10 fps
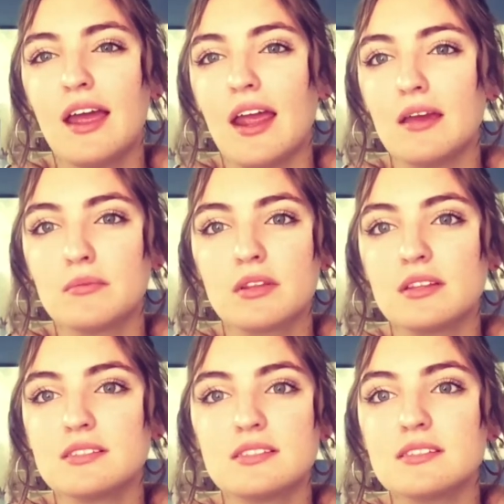
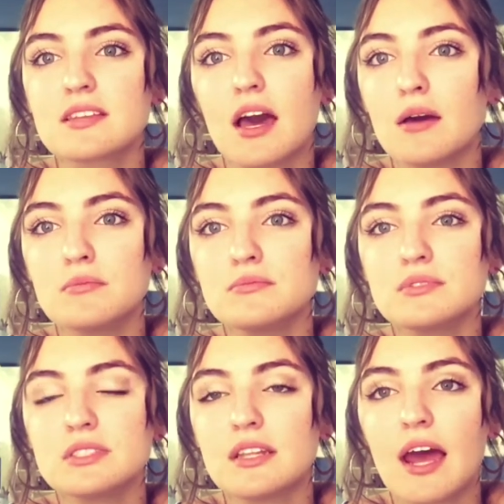ambulances come
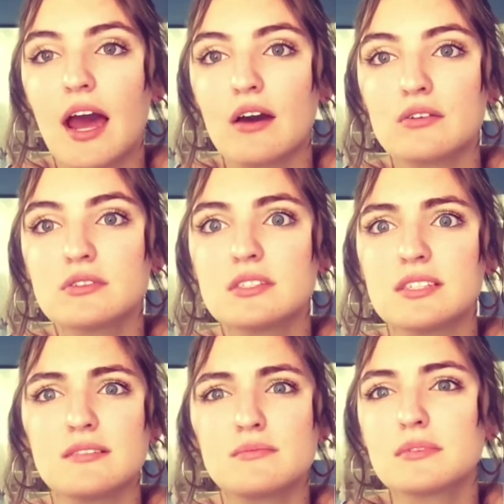to the house
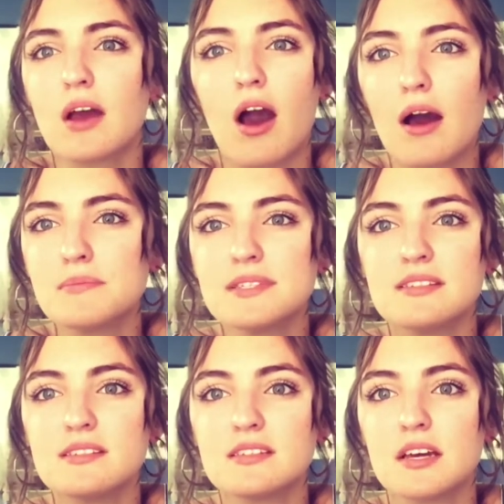and cops and
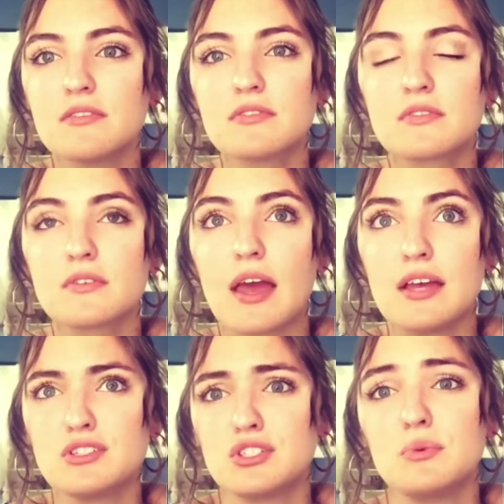stuff
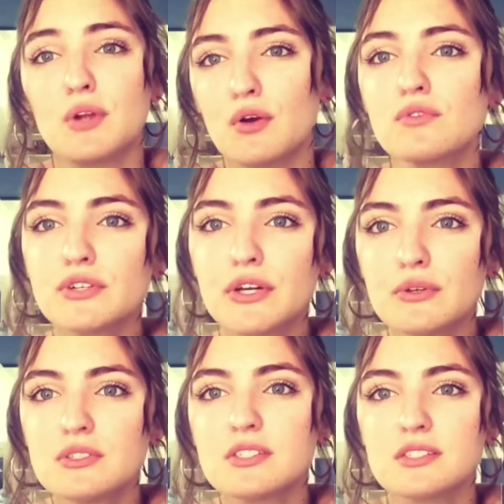as she would
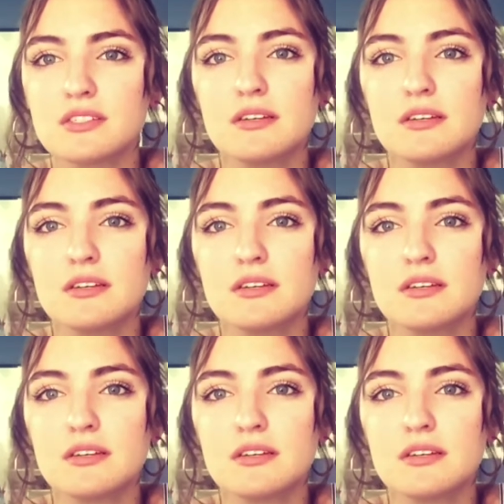overdose.